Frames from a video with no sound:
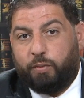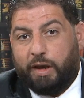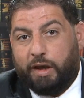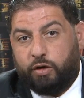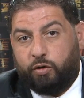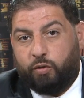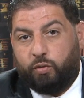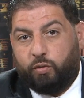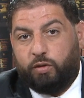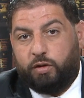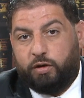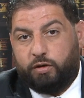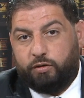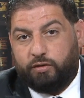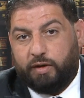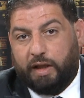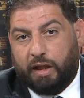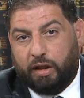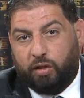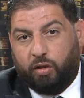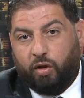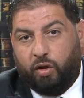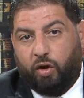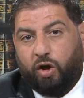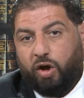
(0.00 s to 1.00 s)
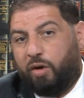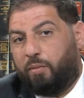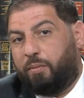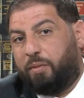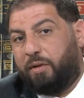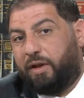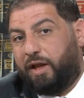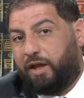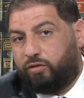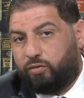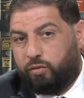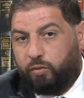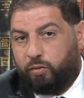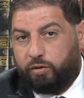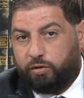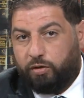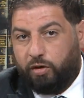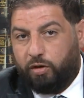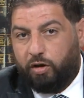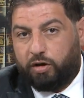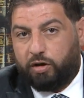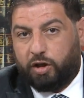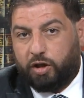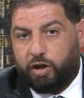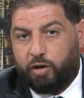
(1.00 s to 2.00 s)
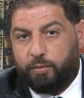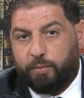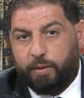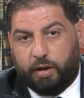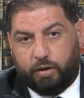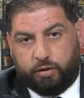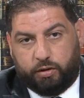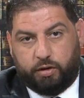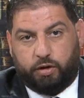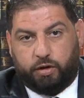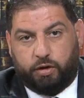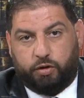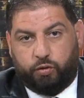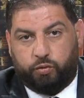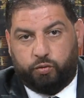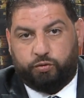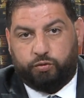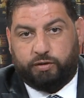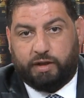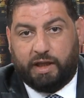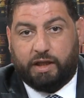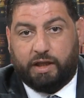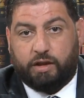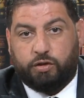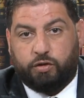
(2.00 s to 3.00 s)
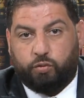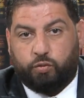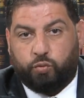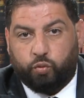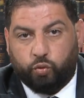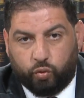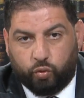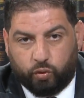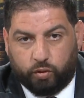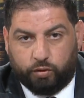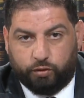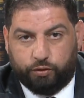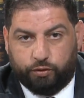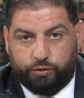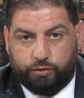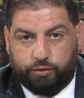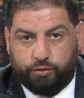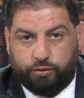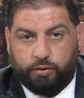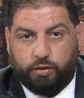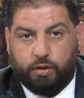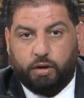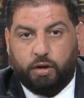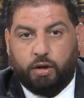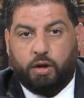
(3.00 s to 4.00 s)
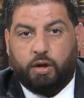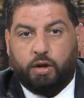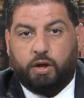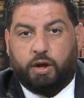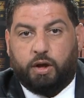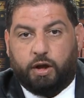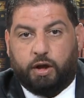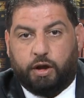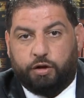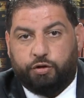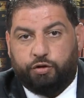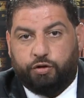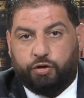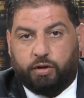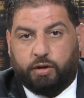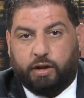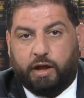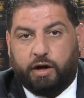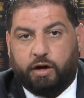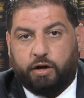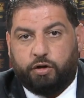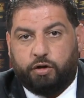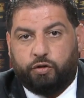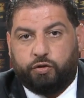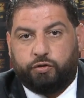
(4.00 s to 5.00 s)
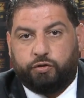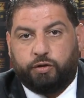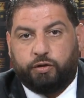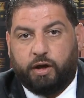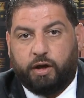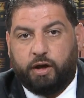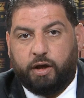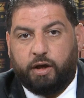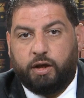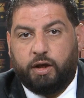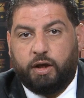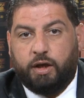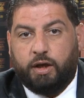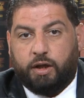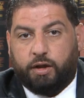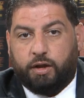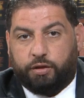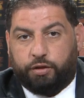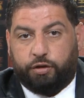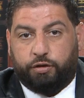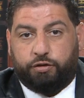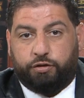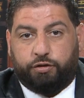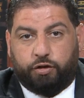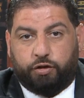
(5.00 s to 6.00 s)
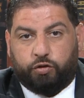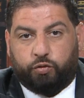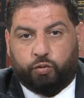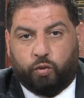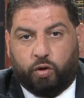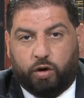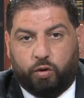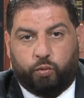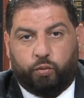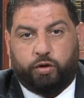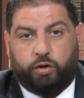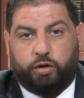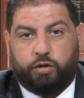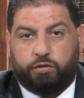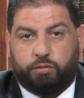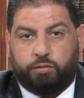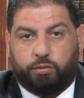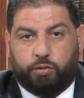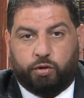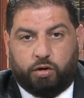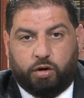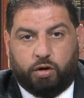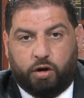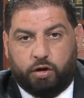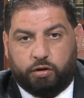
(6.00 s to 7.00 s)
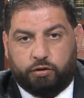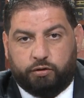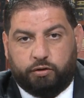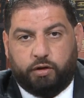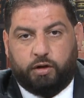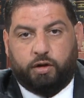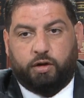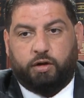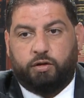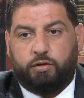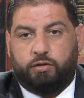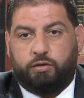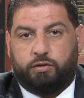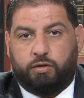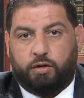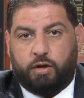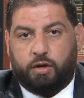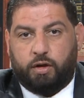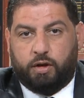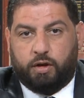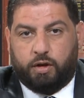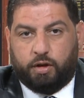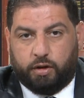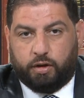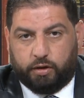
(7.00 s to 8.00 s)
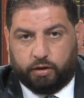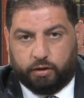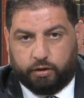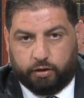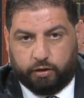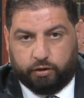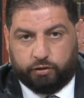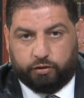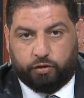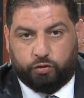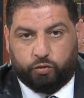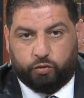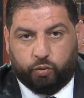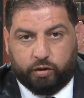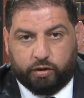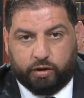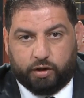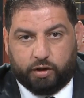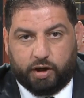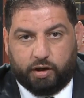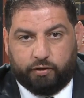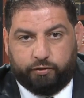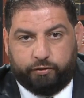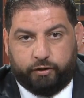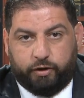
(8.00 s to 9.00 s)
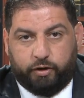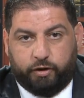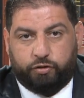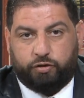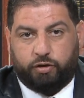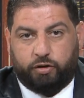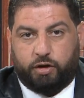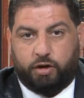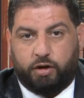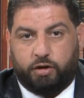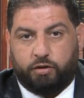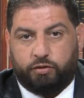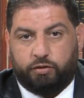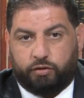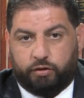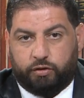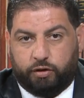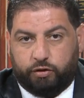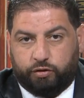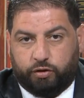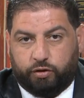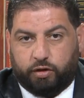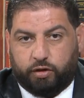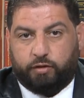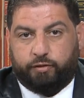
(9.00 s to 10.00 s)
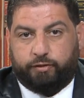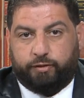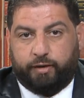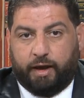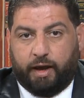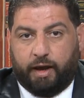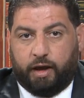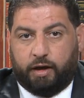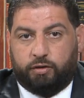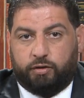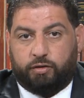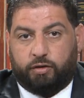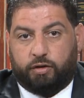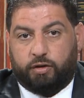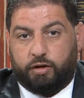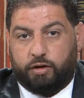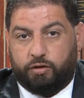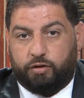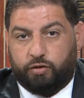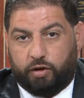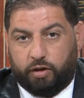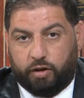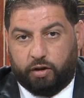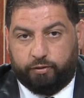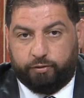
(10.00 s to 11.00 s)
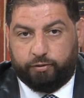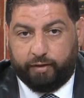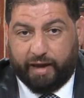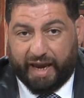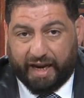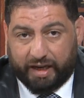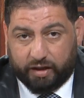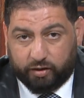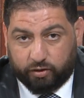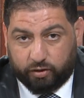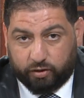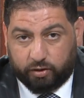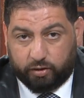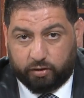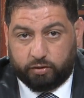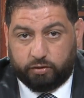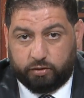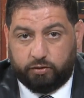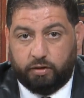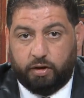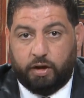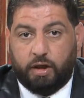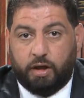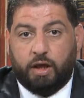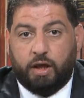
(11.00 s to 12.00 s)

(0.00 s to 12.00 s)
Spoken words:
Manual is not law, but that's what we're talking about here. You state the rules. In your letter, you say, this is what reasonable cause is. This is what the definition is. These are the facts. These are the factors.